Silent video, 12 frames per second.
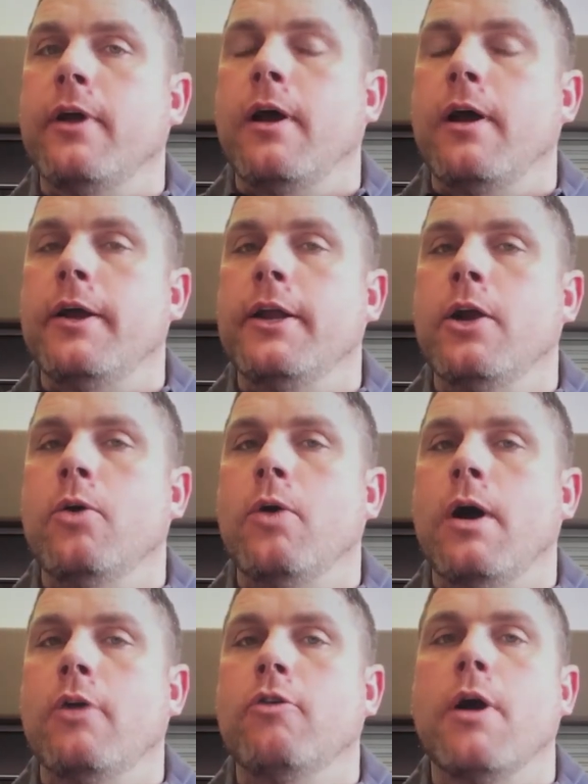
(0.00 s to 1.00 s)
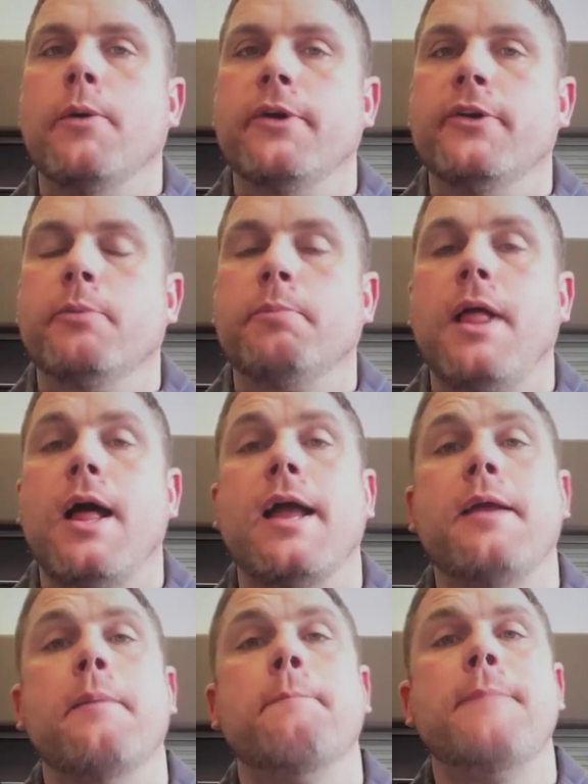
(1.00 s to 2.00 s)
growing
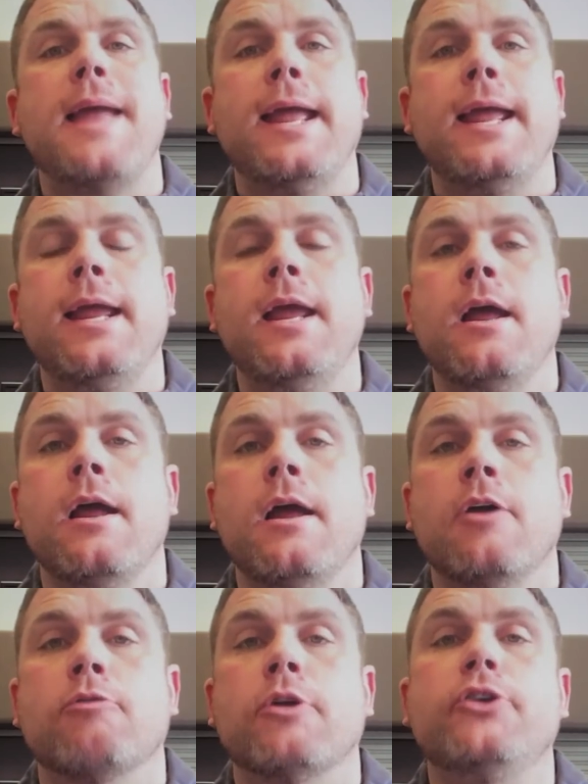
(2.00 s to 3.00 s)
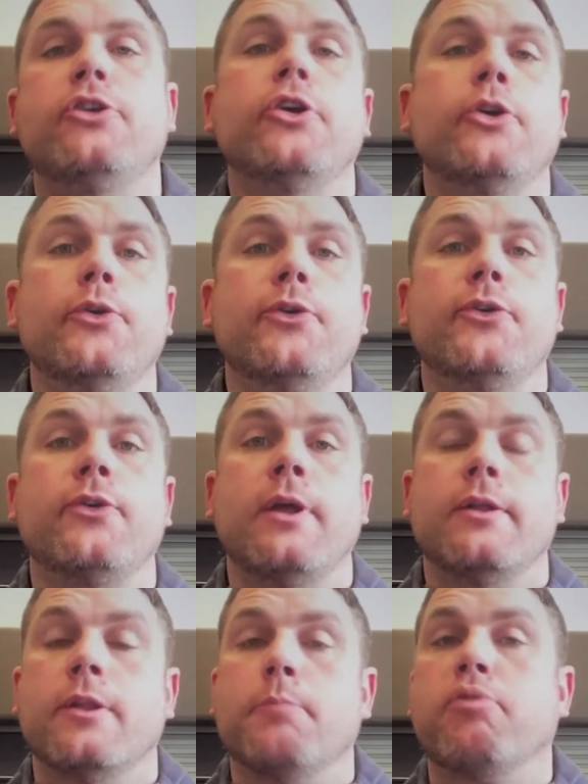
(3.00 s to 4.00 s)
supply may reduce
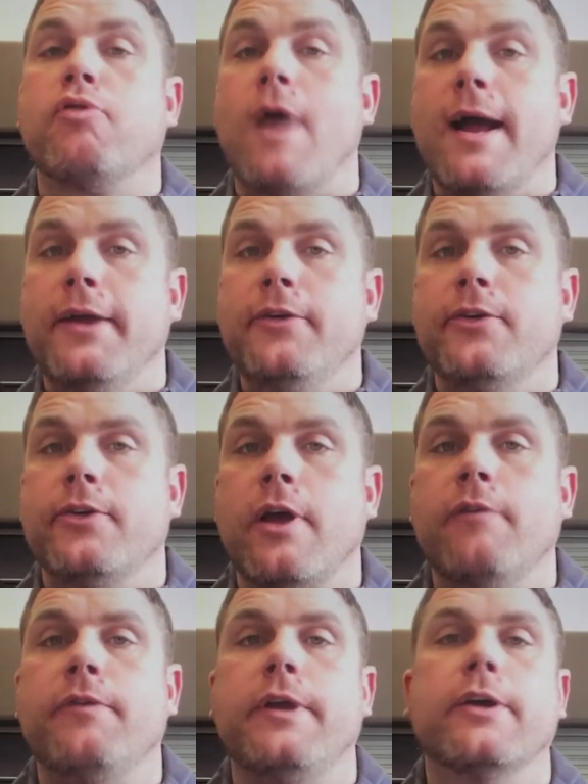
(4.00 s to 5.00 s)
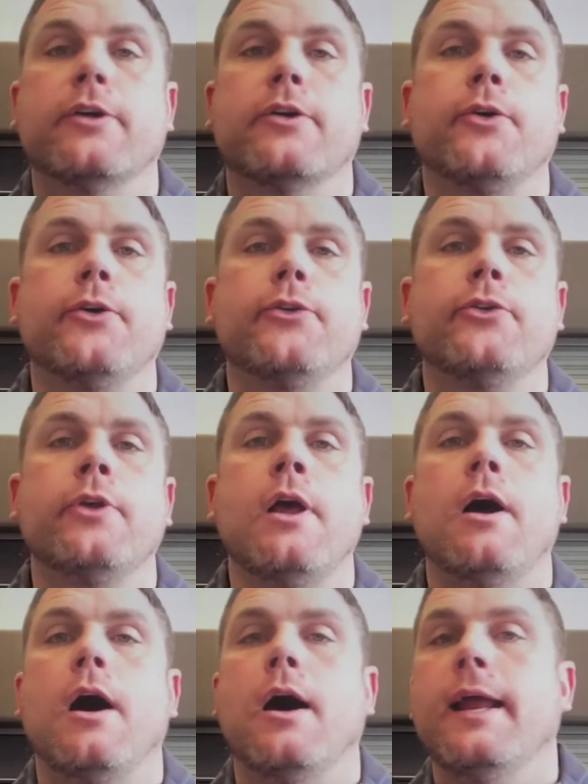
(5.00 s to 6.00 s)
the price of vehicles
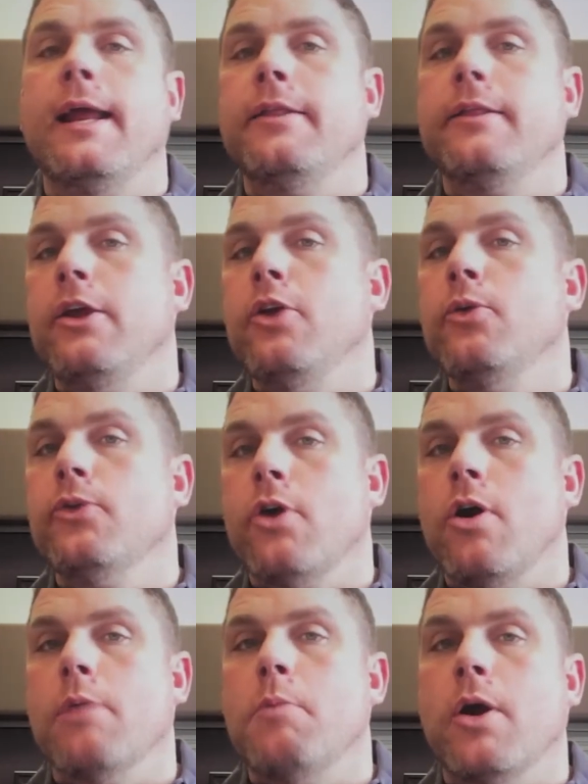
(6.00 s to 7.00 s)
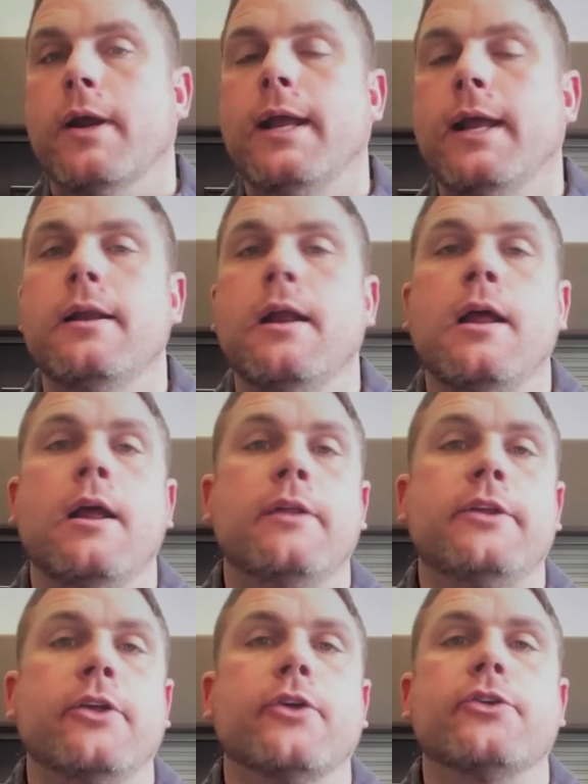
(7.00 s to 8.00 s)
in the used car market.
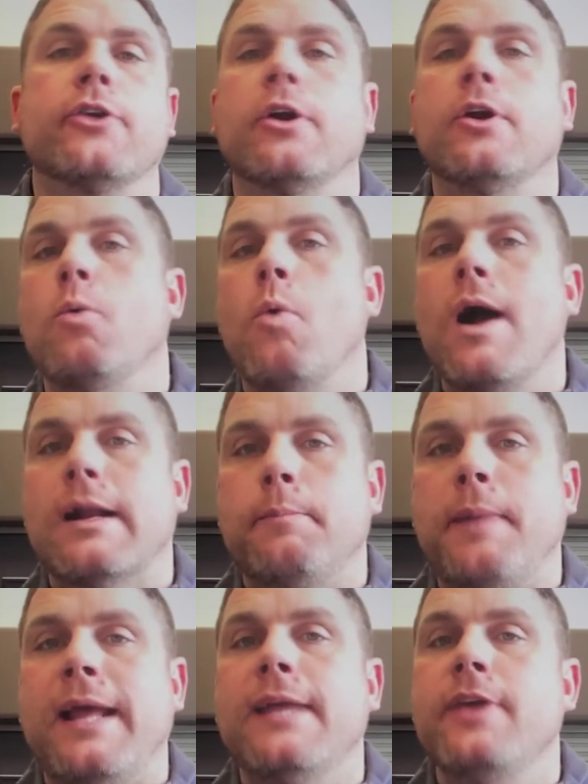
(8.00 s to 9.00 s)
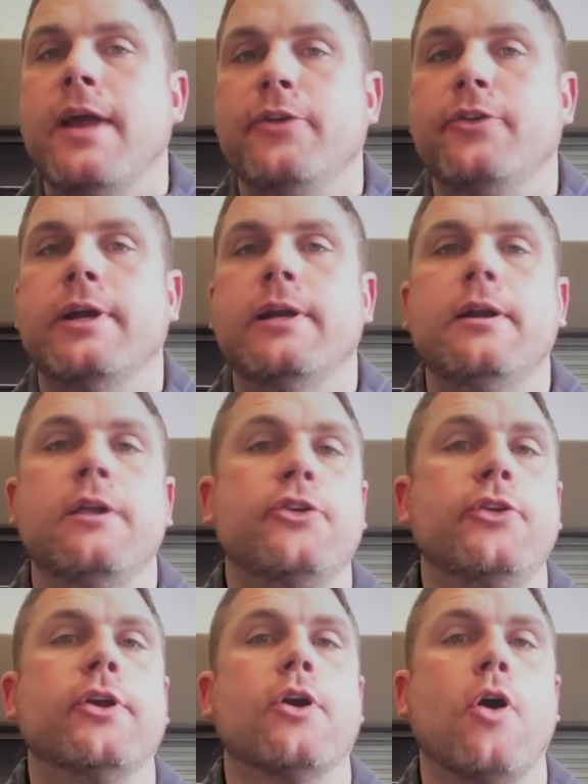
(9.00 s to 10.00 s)
Dealers are going to want to pay attention
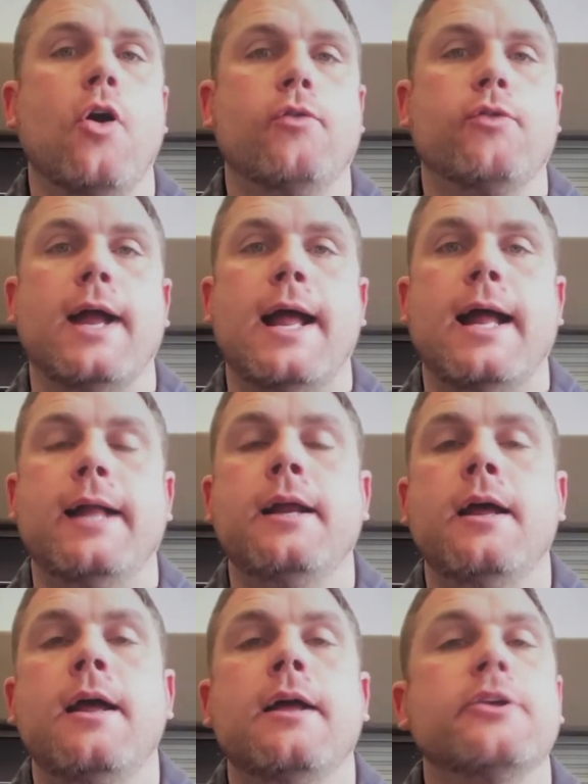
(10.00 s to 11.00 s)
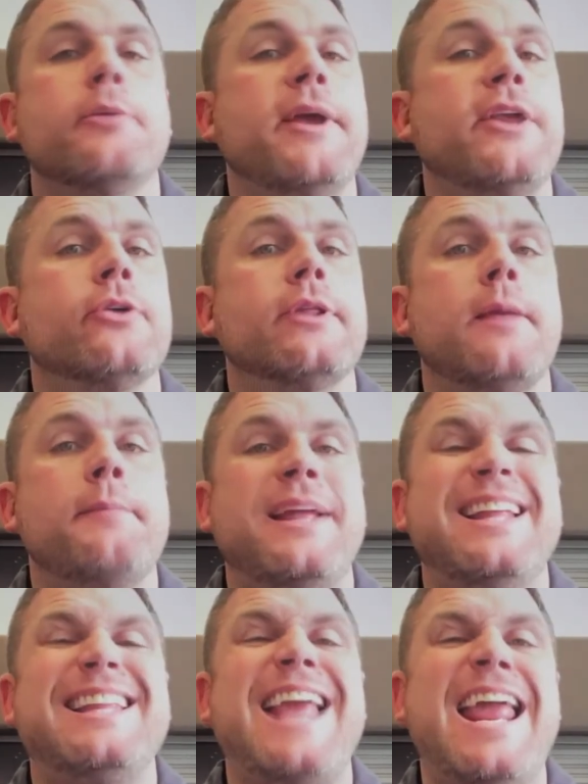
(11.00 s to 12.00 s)
to their overhead to make sure they
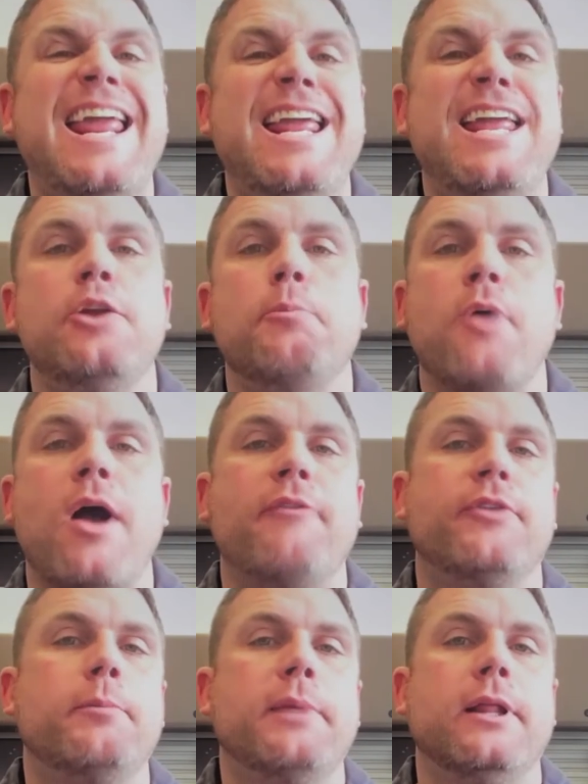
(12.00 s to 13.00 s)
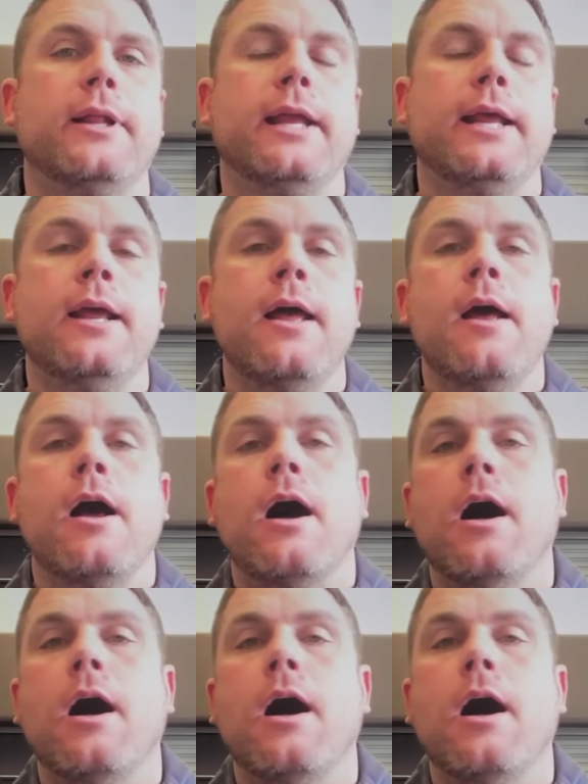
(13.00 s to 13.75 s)
maintain profitability